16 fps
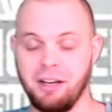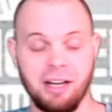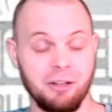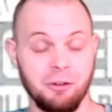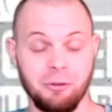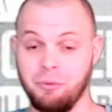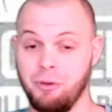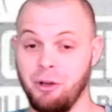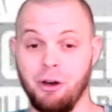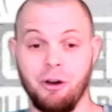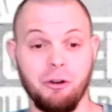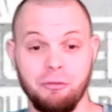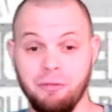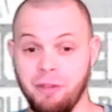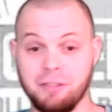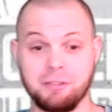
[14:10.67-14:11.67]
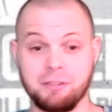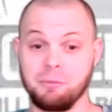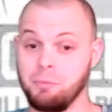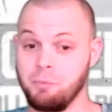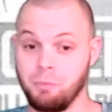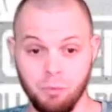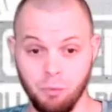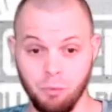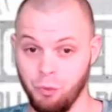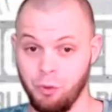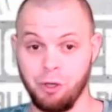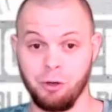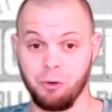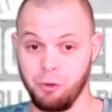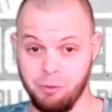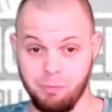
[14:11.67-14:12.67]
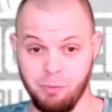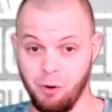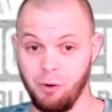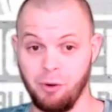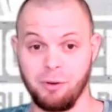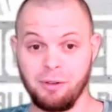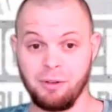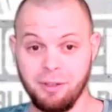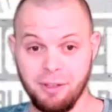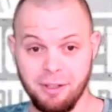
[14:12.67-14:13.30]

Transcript: I don't know if that's a real report.